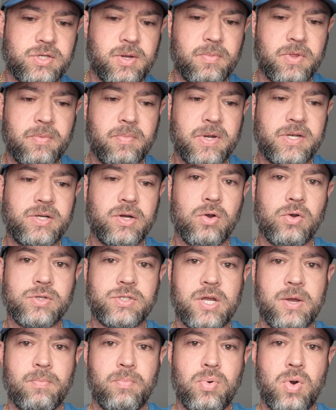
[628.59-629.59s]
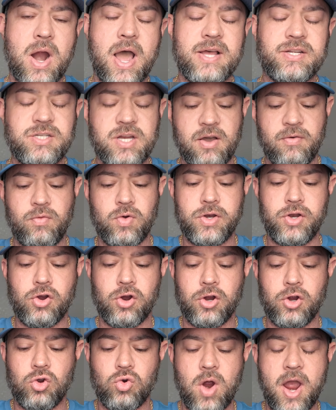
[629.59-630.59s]
some of the material is comprised of, when
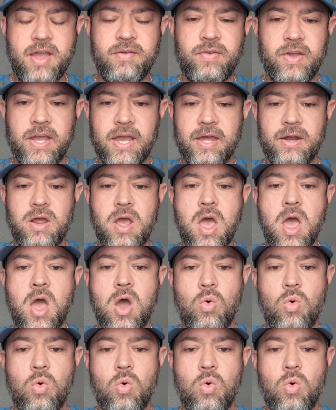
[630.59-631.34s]
you're engraving it,